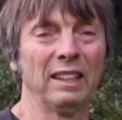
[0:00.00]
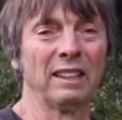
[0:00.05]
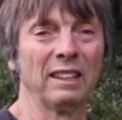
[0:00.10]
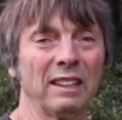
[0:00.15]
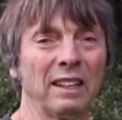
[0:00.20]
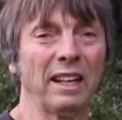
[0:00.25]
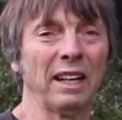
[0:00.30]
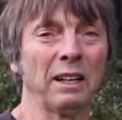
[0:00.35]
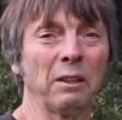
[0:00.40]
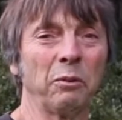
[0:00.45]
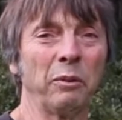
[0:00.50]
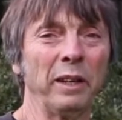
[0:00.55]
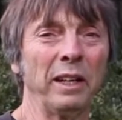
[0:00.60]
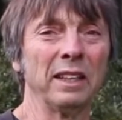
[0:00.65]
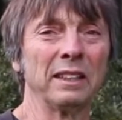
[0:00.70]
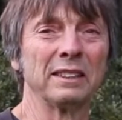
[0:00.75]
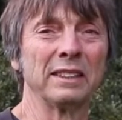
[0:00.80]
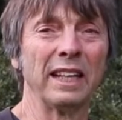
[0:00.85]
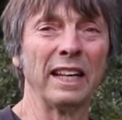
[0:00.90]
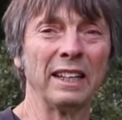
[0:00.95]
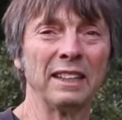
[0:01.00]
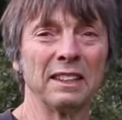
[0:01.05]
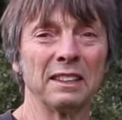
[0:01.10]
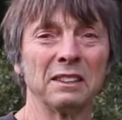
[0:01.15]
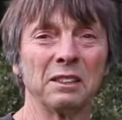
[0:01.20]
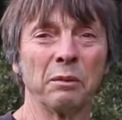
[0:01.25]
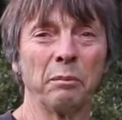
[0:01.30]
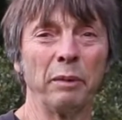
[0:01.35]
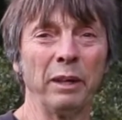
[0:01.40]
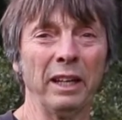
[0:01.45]
like we intend it
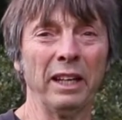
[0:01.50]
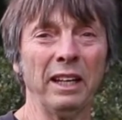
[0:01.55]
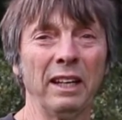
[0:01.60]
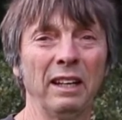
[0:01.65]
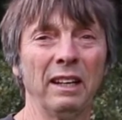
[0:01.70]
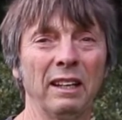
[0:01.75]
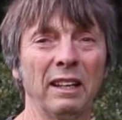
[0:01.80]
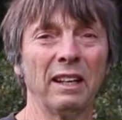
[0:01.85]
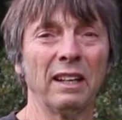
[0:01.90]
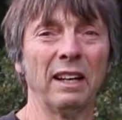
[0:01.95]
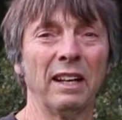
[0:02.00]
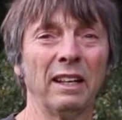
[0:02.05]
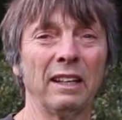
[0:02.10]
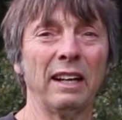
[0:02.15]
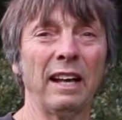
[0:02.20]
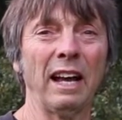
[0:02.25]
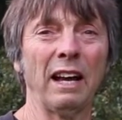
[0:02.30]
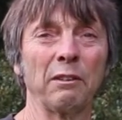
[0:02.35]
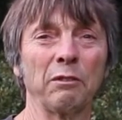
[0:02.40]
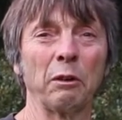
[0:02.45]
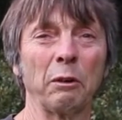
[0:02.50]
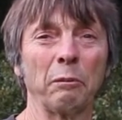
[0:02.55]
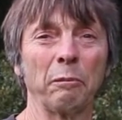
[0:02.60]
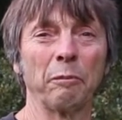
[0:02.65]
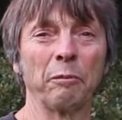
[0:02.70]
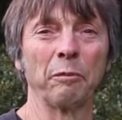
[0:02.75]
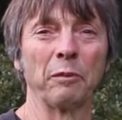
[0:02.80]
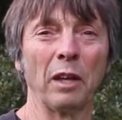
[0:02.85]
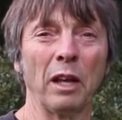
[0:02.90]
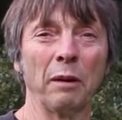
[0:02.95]
to be, and have a
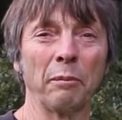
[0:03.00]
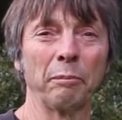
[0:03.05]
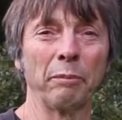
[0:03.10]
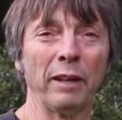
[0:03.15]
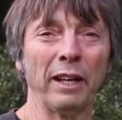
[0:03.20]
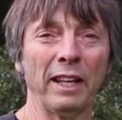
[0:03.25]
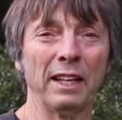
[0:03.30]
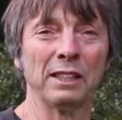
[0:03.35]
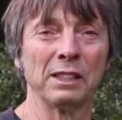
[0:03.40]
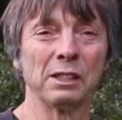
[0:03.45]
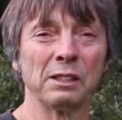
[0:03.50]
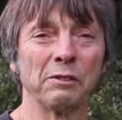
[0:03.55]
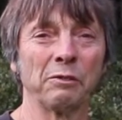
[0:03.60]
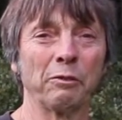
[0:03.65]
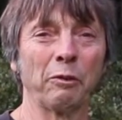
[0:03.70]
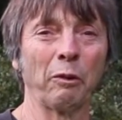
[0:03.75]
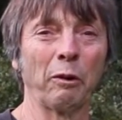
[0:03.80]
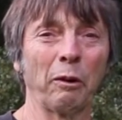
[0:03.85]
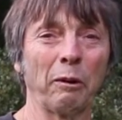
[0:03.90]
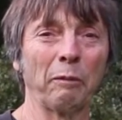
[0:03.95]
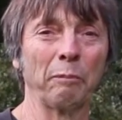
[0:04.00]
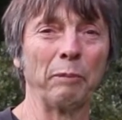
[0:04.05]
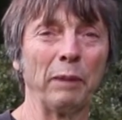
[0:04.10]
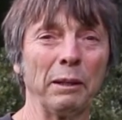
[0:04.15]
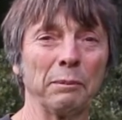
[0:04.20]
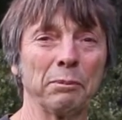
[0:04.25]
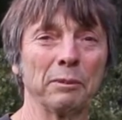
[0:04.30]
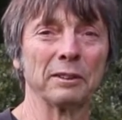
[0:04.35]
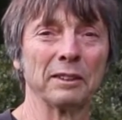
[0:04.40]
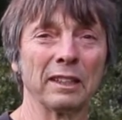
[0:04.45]
a place for
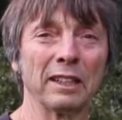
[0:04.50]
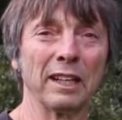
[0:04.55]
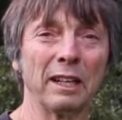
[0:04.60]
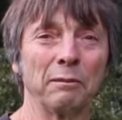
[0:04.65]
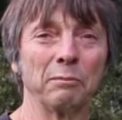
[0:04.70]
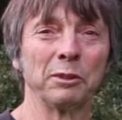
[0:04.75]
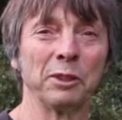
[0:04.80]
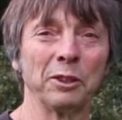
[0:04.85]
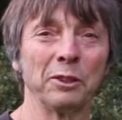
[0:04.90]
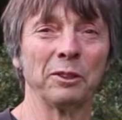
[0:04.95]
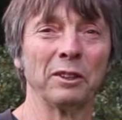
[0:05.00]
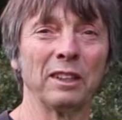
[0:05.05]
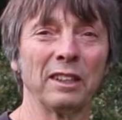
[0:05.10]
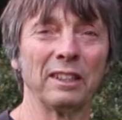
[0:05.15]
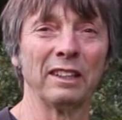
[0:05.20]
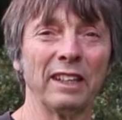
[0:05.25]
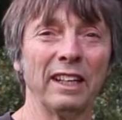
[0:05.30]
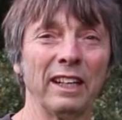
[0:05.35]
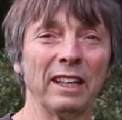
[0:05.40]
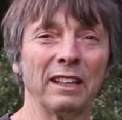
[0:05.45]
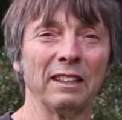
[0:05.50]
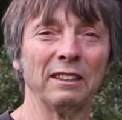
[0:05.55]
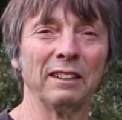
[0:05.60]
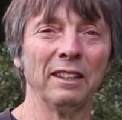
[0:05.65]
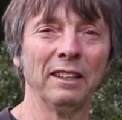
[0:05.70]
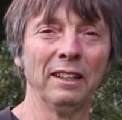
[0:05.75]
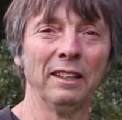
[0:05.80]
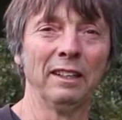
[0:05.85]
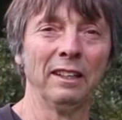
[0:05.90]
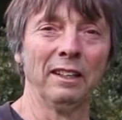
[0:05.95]
people to come to that they can
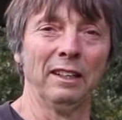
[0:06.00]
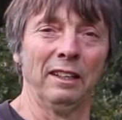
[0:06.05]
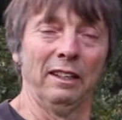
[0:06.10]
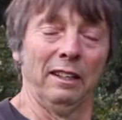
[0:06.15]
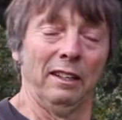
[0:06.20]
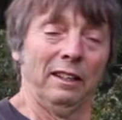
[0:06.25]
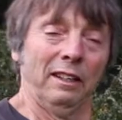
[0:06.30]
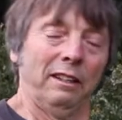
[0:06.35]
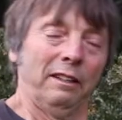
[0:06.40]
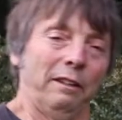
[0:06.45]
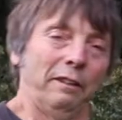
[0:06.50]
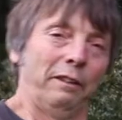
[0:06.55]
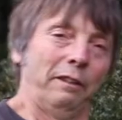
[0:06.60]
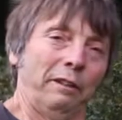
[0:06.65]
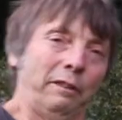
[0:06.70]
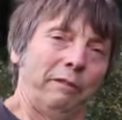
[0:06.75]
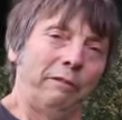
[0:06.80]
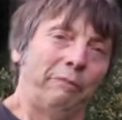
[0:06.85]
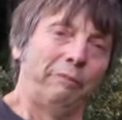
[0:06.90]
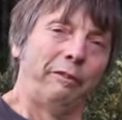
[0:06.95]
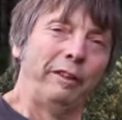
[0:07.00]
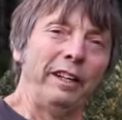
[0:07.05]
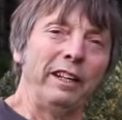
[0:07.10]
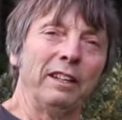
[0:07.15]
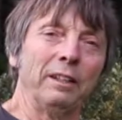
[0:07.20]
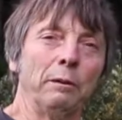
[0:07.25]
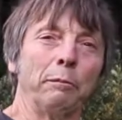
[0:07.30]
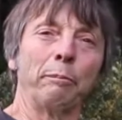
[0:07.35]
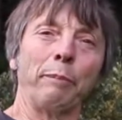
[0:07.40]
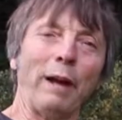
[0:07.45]
feed
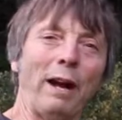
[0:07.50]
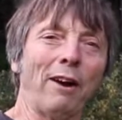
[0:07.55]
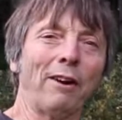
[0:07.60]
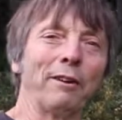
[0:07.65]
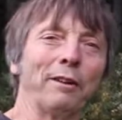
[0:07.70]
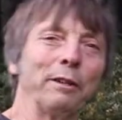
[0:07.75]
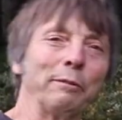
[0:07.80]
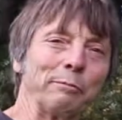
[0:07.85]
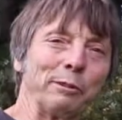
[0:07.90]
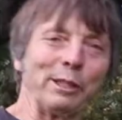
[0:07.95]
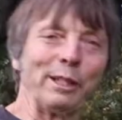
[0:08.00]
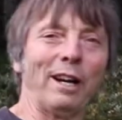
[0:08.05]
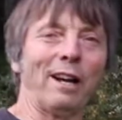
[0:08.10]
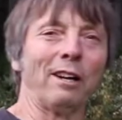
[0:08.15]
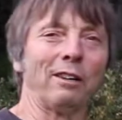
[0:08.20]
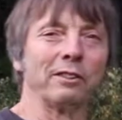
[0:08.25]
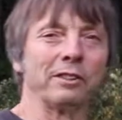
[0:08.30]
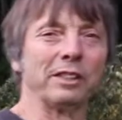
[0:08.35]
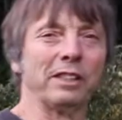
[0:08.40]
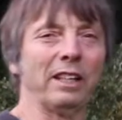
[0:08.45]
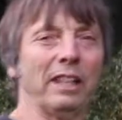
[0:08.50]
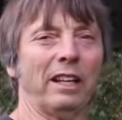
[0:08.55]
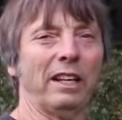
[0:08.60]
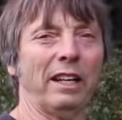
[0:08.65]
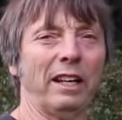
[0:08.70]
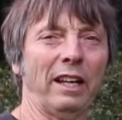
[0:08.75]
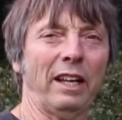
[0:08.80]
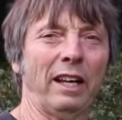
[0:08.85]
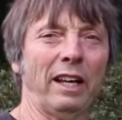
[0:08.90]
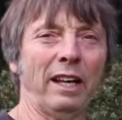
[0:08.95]
and power themselves,
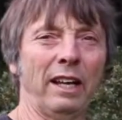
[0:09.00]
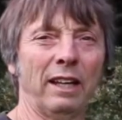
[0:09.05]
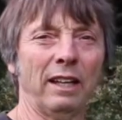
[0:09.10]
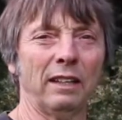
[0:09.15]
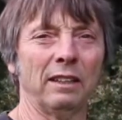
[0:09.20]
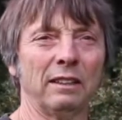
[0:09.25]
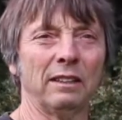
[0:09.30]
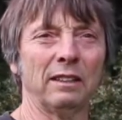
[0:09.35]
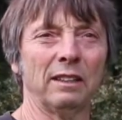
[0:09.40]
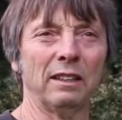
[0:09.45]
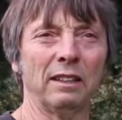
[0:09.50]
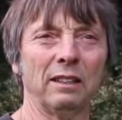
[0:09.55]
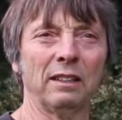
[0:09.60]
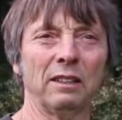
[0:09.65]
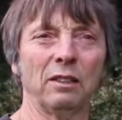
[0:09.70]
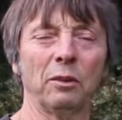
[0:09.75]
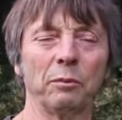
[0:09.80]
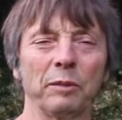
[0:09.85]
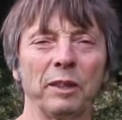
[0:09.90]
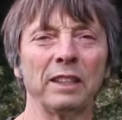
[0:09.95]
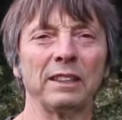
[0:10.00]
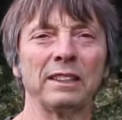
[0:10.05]
and hope they